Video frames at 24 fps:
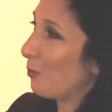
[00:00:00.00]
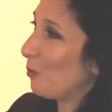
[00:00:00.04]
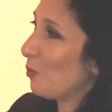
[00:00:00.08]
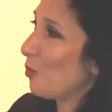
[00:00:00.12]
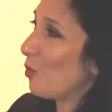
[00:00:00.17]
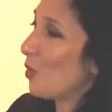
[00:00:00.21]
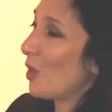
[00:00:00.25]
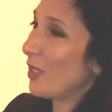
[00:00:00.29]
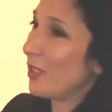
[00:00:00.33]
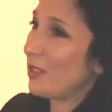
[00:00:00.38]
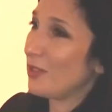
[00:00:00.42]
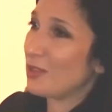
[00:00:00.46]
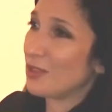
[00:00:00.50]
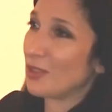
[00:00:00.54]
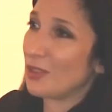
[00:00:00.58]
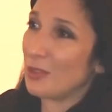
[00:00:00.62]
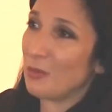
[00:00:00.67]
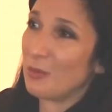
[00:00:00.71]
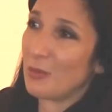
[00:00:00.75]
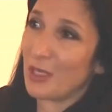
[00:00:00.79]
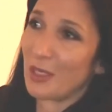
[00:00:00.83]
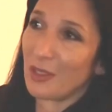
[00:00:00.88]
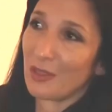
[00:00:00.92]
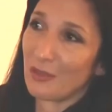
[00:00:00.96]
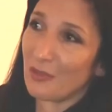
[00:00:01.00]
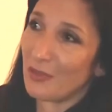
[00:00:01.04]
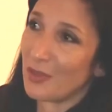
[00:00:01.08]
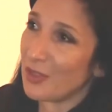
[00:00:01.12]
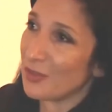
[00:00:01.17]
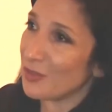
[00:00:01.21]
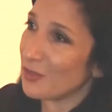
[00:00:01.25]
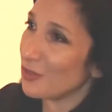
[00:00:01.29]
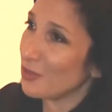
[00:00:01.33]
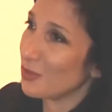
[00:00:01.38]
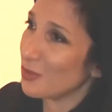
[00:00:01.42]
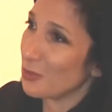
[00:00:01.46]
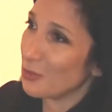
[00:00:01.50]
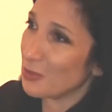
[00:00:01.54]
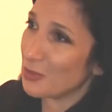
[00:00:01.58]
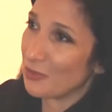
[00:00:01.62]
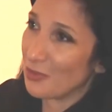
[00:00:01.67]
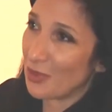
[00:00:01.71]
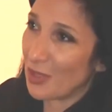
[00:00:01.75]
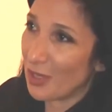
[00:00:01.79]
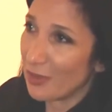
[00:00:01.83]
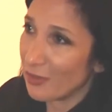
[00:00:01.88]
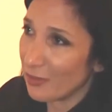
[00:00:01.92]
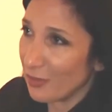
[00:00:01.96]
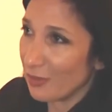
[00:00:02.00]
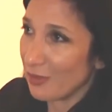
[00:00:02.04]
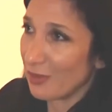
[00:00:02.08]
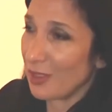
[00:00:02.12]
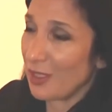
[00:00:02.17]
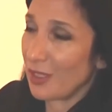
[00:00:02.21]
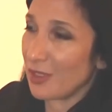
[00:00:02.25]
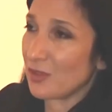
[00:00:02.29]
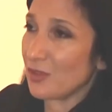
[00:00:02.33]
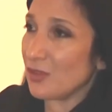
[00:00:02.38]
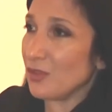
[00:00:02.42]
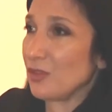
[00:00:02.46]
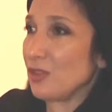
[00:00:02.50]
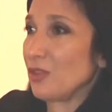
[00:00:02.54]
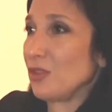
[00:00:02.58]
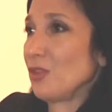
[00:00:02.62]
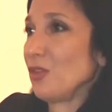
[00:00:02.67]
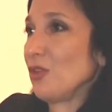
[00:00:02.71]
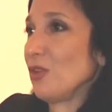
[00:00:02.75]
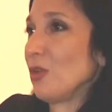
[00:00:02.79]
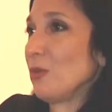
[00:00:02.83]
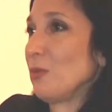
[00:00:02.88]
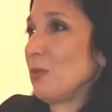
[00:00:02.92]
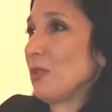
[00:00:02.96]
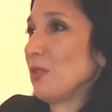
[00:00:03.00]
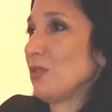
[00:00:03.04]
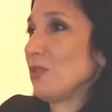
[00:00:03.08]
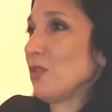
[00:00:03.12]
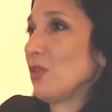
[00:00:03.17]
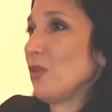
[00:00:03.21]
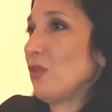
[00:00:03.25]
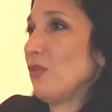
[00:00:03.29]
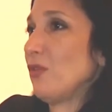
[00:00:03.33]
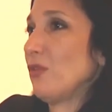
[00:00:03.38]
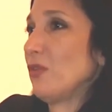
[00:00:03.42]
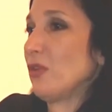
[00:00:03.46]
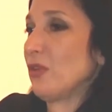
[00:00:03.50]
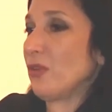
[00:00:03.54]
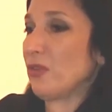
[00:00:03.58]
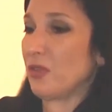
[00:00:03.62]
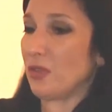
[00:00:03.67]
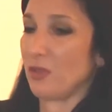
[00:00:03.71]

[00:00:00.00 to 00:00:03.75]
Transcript: what it's going to manifest in terms of other elections in Europe and so forth.